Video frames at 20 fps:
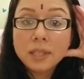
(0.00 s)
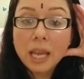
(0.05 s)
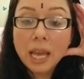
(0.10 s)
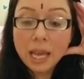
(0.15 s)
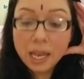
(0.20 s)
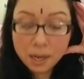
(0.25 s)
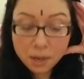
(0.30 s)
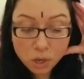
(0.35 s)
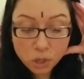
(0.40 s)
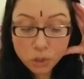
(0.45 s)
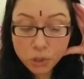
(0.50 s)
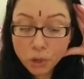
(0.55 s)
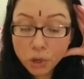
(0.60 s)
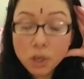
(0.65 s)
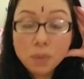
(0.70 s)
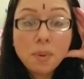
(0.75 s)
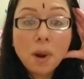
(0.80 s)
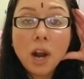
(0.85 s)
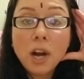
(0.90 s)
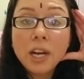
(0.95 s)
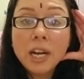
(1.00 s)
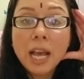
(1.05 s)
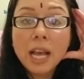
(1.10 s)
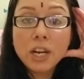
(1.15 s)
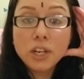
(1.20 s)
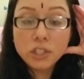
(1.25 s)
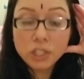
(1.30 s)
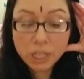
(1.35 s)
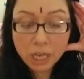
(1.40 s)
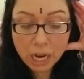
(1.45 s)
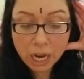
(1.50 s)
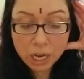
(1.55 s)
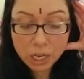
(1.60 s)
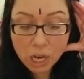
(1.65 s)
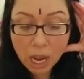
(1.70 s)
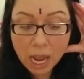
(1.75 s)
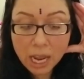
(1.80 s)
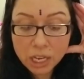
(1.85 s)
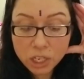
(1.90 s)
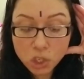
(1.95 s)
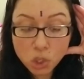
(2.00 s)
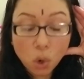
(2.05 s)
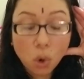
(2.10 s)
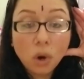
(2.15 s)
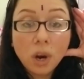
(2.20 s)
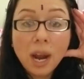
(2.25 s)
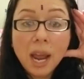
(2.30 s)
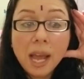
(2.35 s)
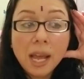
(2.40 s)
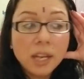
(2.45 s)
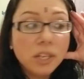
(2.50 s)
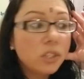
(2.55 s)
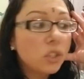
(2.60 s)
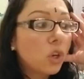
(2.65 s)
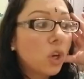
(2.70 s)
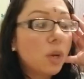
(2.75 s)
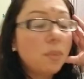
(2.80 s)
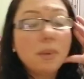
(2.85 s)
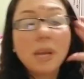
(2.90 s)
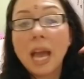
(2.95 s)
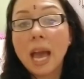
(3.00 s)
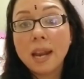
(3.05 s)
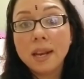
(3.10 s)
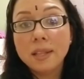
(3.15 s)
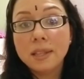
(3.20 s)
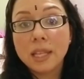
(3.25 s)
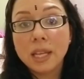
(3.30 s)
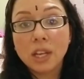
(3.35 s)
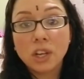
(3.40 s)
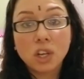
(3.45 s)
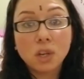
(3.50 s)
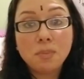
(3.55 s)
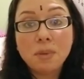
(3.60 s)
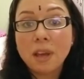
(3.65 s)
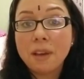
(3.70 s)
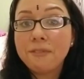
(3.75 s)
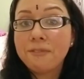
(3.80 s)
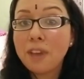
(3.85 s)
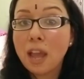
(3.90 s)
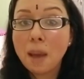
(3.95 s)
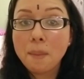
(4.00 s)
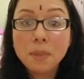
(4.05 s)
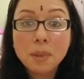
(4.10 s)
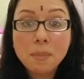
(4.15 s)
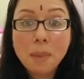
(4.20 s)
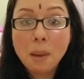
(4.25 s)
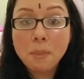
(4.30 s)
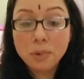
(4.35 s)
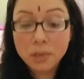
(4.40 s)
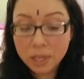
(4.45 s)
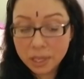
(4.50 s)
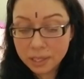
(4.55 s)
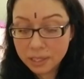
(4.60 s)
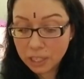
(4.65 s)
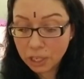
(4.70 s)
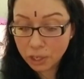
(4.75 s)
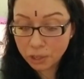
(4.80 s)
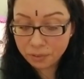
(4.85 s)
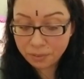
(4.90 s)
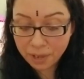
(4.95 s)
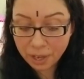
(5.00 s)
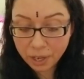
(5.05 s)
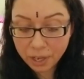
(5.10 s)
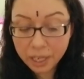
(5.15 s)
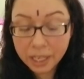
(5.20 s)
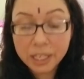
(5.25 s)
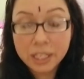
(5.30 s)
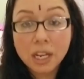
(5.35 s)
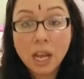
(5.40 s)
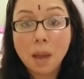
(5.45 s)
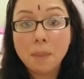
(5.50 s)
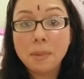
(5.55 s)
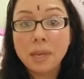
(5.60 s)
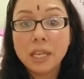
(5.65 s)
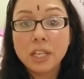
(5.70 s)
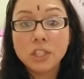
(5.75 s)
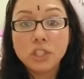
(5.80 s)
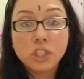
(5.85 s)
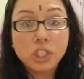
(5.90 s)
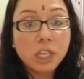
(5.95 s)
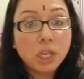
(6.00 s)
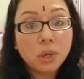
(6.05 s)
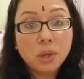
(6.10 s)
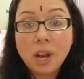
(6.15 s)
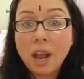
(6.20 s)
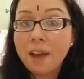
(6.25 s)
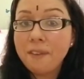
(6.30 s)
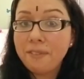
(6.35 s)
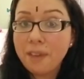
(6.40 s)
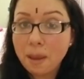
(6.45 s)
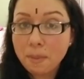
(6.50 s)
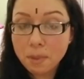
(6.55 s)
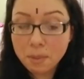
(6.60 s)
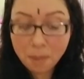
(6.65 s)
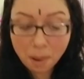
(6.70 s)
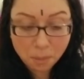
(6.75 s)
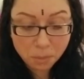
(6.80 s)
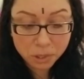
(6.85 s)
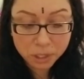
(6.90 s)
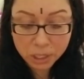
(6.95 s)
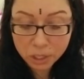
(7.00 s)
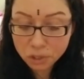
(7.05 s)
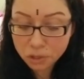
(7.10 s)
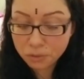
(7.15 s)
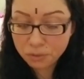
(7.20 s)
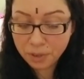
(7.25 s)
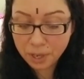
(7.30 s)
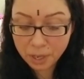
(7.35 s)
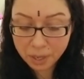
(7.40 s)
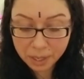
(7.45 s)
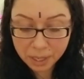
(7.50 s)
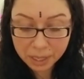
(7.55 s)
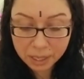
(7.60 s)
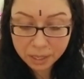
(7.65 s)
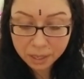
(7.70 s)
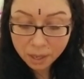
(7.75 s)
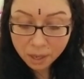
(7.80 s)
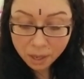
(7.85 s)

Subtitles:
And third party energy in your end could be anything. It could be a family member that's interfering. I mean, she could have family members interfering.